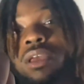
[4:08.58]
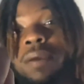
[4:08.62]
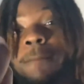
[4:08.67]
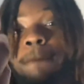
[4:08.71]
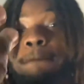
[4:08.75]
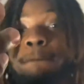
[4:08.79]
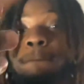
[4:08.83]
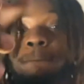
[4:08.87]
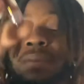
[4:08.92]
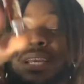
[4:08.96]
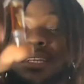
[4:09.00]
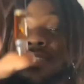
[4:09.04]

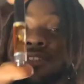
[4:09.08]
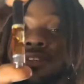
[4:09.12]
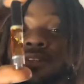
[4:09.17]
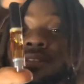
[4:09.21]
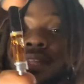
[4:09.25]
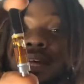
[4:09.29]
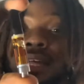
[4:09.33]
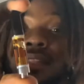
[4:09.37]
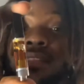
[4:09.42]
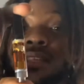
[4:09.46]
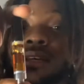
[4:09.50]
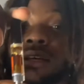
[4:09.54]
Make sure
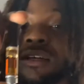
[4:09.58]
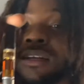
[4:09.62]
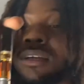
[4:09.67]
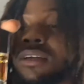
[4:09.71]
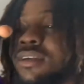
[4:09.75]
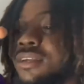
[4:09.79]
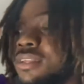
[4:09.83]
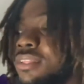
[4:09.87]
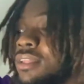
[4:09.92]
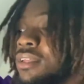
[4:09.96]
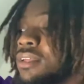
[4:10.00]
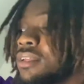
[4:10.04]
that the
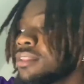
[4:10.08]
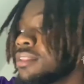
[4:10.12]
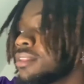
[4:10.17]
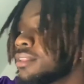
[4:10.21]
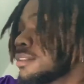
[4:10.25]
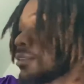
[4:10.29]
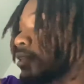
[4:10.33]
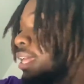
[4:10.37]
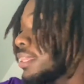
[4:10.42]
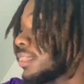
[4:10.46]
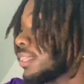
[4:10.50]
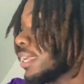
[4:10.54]

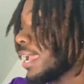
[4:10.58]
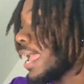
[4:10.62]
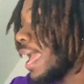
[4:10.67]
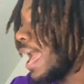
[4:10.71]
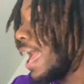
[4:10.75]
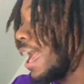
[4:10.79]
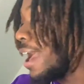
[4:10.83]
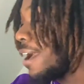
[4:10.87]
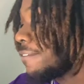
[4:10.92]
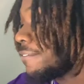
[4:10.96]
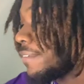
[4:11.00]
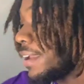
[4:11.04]
that they
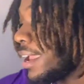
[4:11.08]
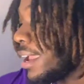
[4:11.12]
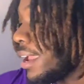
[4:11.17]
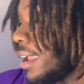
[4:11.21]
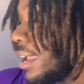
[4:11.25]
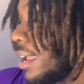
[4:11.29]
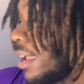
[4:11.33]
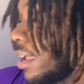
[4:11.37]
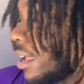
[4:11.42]
have a